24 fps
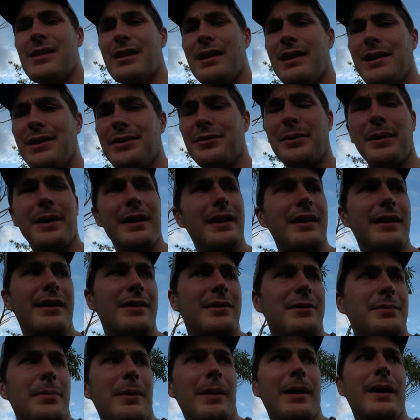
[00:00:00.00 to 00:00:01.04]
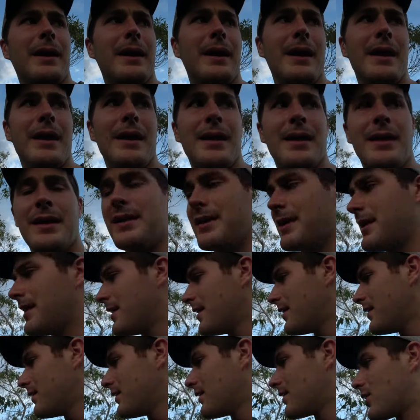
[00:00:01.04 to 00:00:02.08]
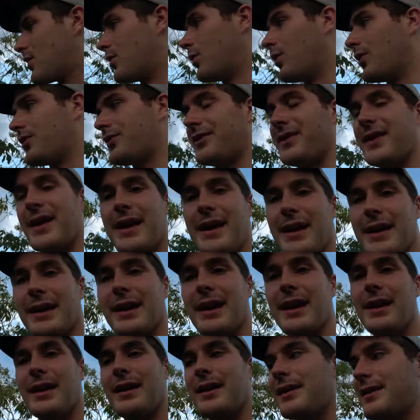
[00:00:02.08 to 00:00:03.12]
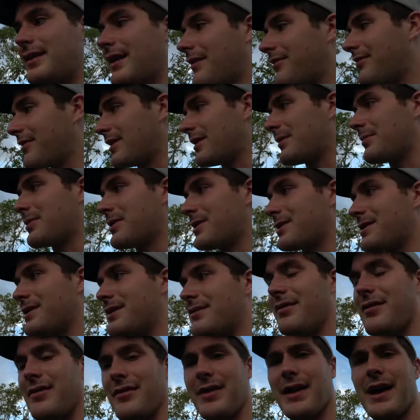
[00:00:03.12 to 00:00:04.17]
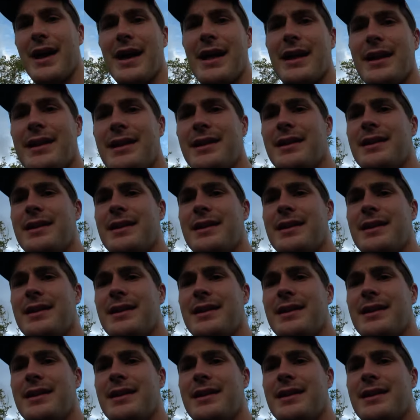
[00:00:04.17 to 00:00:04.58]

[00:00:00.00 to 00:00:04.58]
is what it is, but cool snake. Definitely appreciative of that.